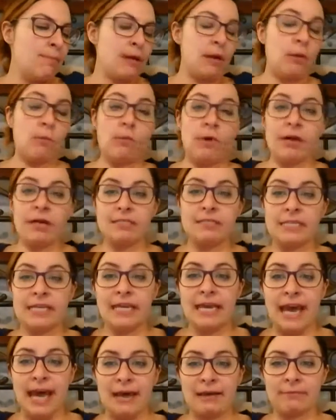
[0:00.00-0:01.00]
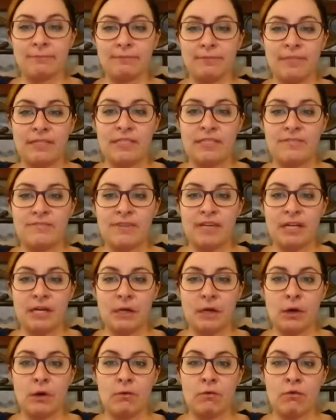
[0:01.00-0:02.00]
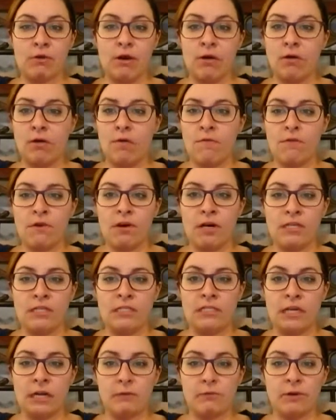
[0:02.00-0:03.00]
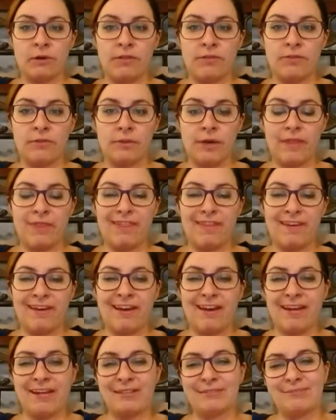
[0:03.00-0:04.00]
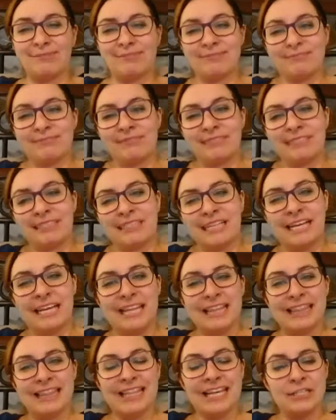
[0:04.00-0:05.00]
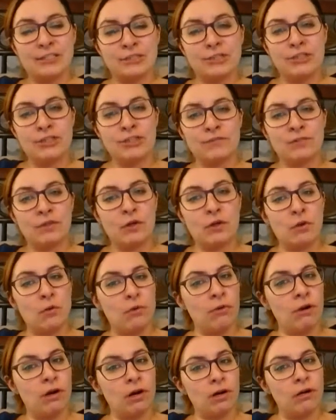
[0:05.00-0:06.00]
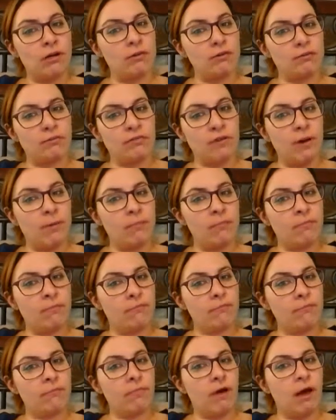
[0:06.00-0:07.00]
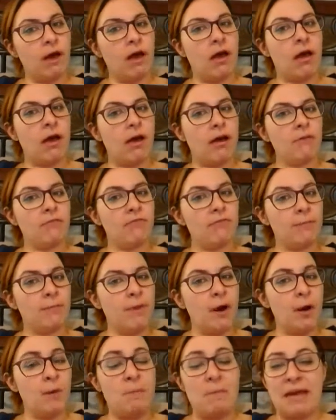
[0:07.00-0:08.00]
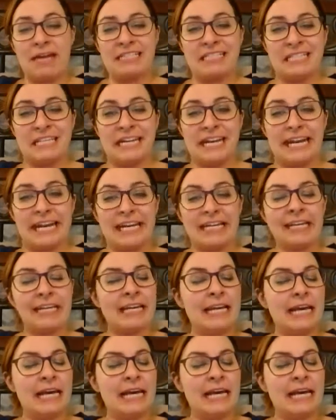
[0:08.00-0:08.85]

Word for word: But I wanted to get this video over and done with, so I thought let's just record from uh, from our bed tonight.